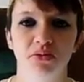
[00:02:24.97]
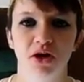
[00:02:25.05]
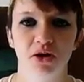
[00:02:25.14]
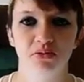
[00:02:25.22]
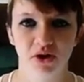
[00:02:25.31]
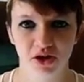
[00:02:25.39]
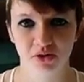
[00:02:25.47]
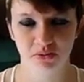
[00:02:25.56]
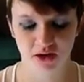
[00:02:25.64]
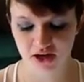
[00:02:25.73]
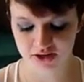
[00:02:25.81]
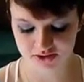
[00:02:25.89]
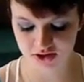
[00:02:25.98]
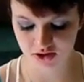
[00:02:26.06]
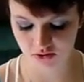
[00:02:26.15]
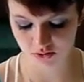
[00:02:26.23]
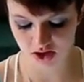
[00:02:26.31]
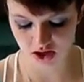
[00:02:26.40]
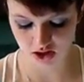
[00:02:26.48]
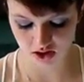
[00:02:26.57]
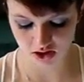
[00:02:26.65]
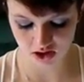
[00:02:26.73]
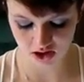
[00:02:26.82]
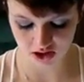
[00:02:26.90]
my brother passing
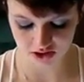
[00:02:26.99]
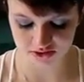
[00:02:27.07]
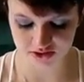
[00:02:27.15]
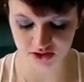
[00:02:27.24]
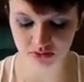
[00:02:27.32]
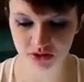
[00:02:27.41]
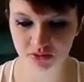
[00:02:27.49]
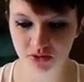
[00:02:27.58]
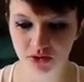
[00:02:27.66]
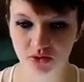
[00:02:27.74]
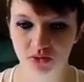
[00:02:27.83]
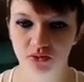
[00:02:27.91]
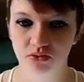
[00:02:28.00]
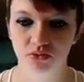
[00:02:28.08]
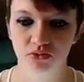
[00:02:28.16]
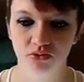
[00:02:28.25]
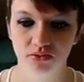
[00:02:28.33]
away. Some people,